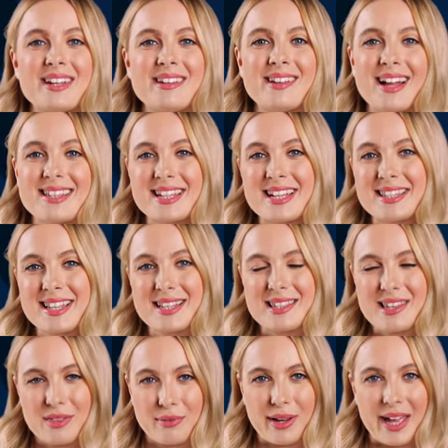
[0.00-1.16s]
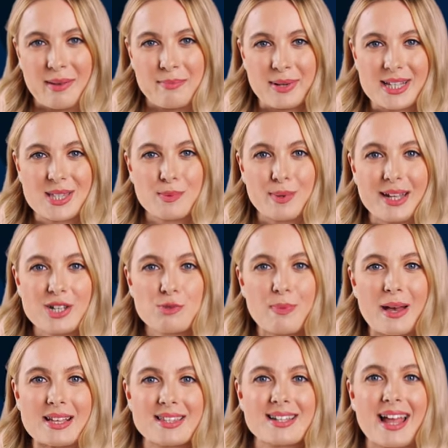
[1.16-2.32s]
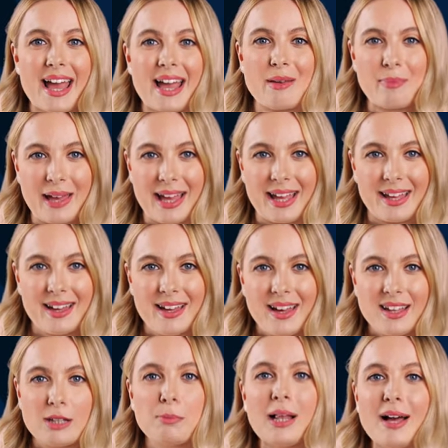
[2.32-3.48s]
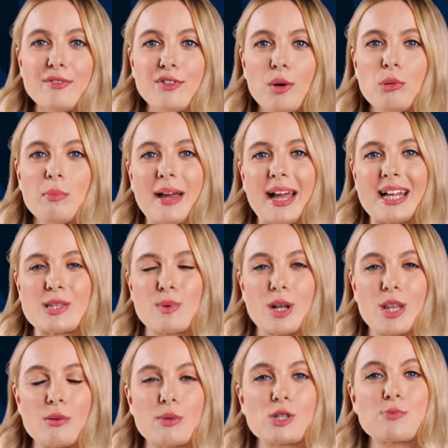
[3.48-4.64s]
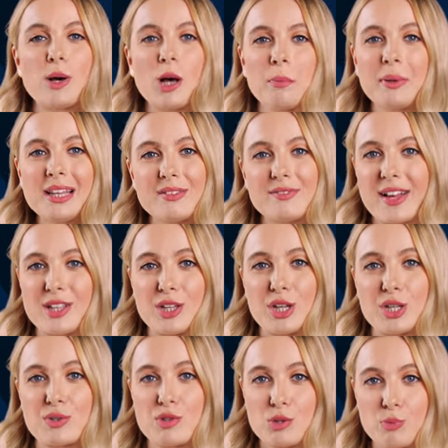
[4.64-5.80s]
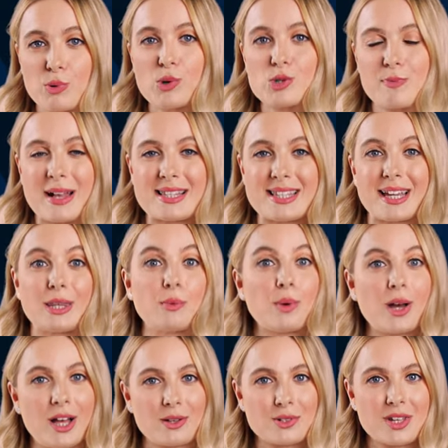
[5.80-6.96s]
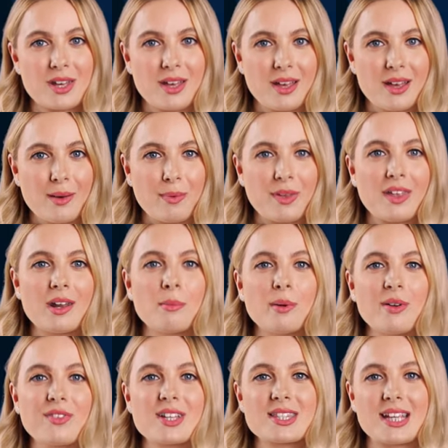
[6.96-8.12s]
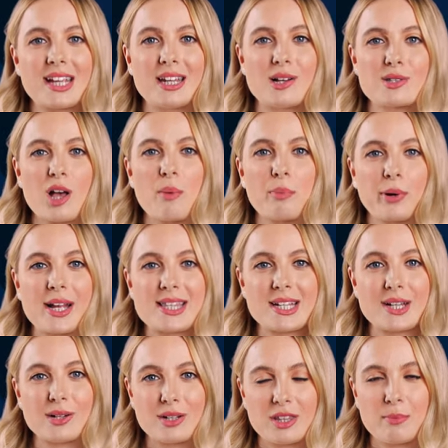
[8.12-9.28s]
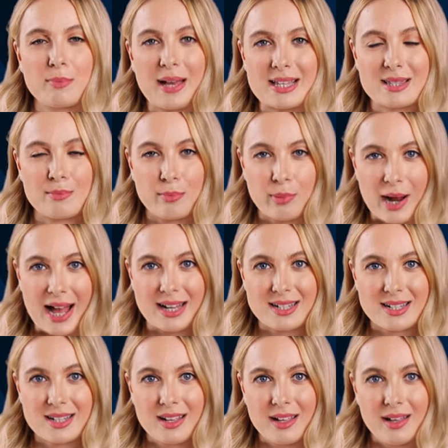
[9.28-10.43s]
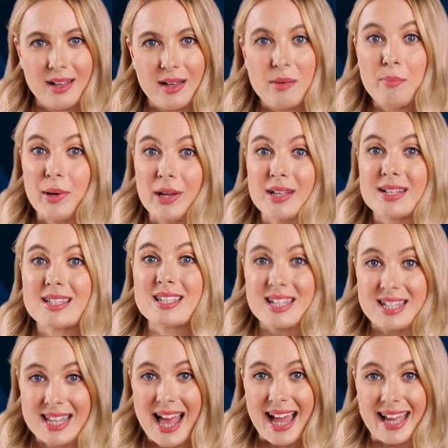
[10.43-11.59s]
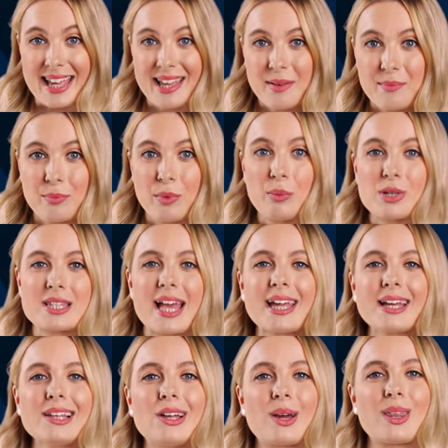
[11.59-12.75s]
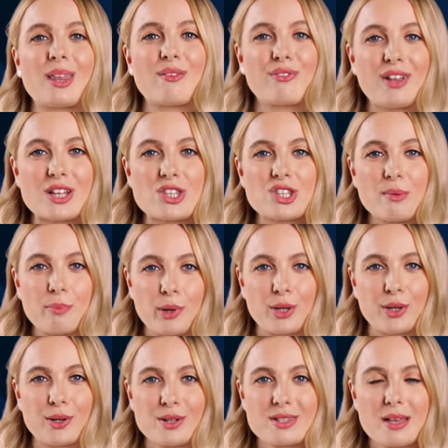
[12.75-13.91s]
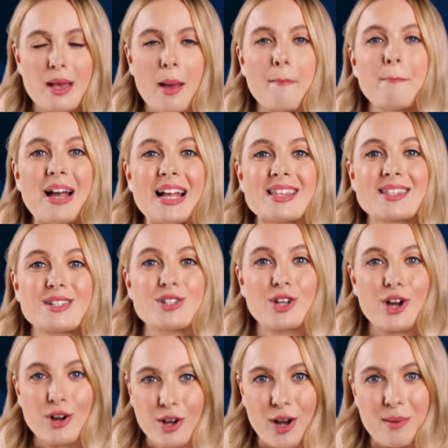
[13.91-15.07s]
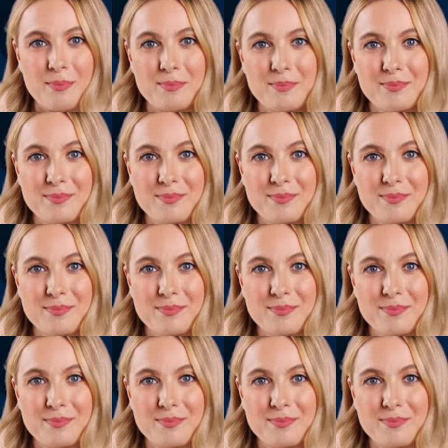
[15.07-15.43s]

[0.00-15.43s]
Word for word: in 1963 by Swedish Betsson AB, the platform remains one of the most popular venues for sports betting in the world, with a number of casinos operating under the Betsson brand. But today, we will take a look at their flagship product, Betsson.com.